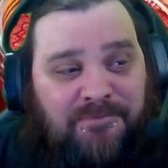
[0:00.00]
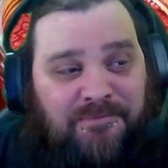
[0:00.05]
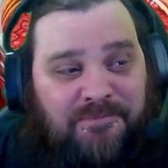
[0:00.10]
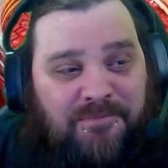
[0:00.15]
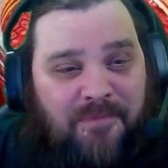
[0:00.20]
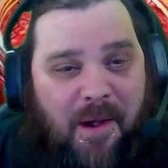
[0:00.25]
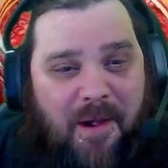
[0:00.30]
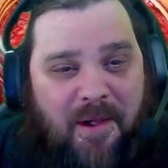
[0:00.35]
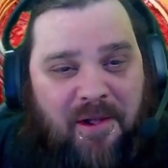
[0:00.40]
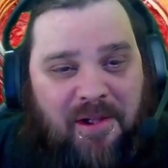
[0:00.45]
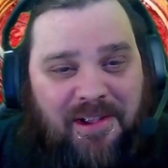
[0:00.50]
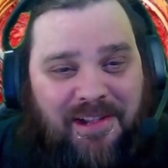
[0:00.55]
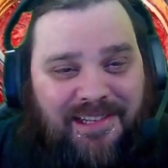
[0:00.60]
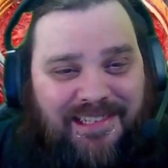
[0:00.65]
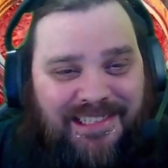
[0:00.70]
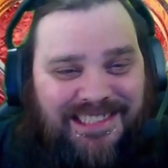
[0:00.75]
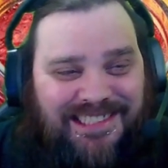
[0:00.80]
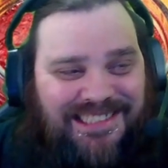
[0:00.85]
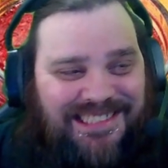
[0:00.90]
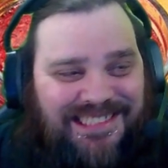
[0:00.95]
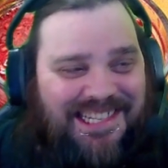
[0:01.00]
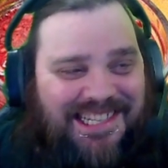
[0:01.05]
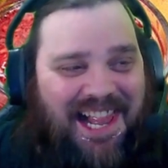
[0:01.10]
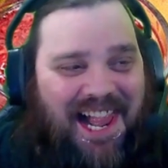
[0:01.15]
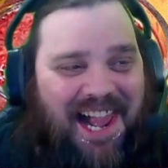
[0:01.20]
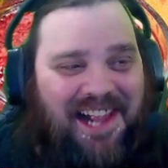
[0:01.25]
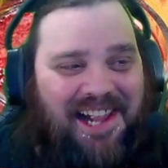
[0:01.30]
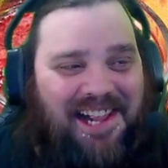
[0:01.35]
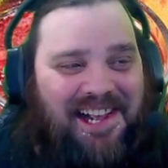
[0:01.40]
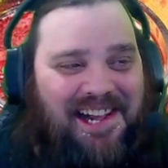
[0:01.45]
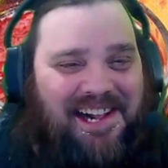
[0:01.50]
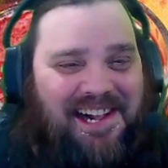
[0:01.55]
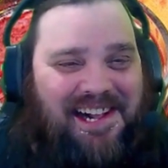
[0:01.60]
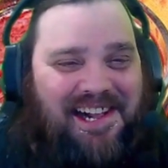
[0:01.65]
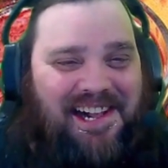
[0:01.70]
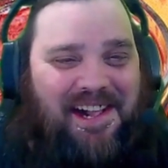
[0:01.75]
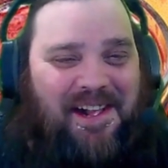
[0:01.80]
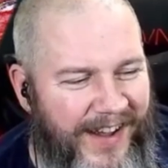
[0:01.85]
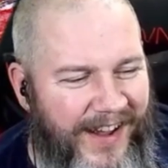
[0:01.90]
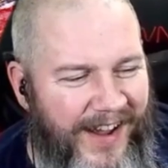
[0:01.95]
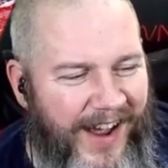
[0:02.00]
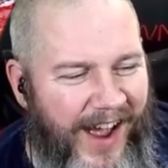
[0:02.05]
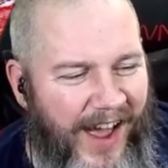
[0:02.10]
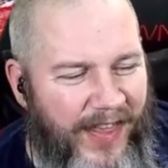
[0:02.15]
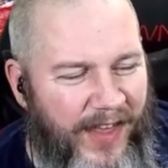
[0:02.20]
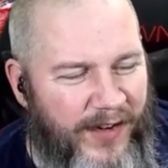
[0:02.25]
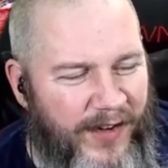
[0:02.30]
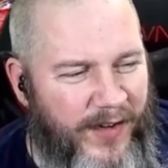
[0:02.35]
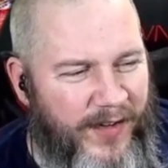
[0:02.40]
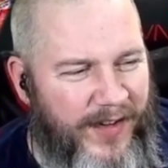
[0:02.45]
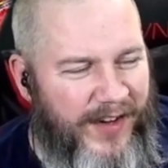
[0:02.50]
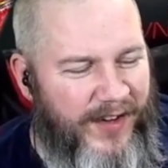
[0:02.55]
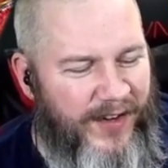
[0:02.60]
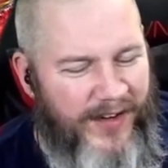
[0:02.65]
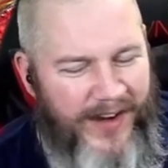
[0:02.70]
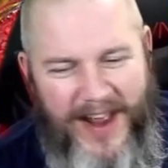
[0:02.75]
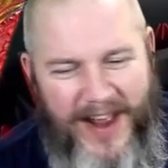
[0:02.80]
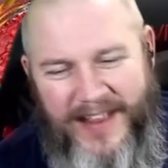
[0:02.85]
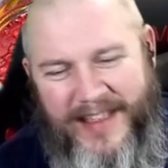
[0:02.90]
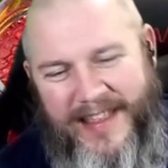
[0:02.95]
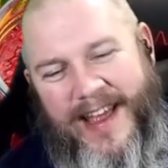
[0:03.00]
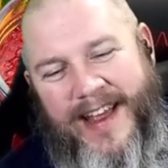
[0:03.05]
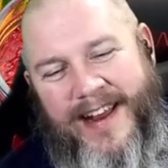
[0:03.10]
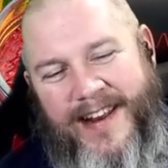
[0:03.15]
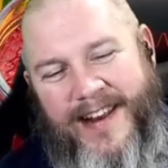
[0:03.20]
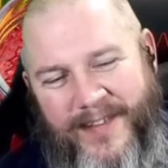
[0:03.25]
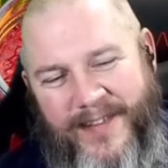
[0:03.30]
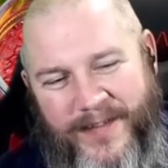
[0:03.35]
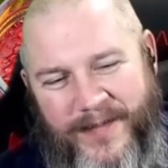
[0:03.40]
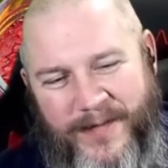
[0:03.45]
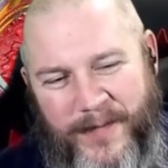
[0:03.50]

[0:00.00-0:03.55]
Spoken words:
I thought you said you liked that though.